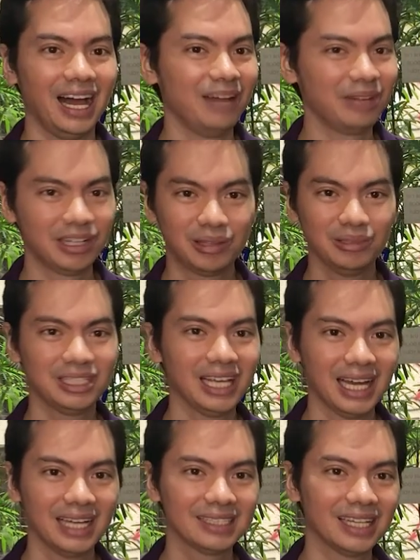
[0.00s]
I'm an
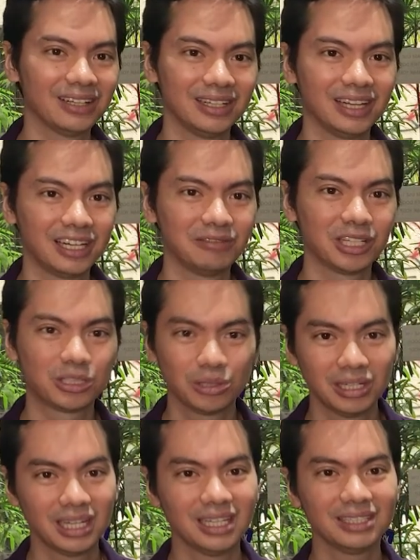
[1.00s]
enthusiast. I run Hardware
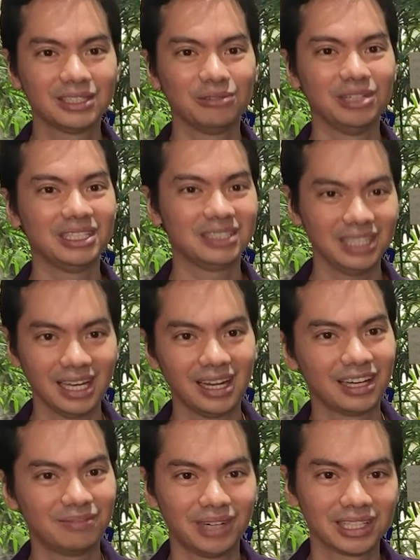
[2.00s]
Sugar, so we see a
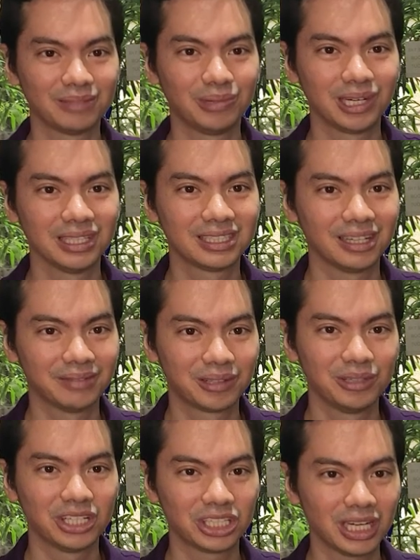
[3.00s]
lot of motherboards come
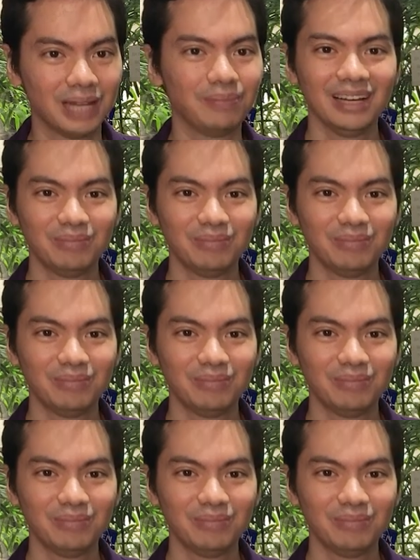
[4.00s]
through the shop.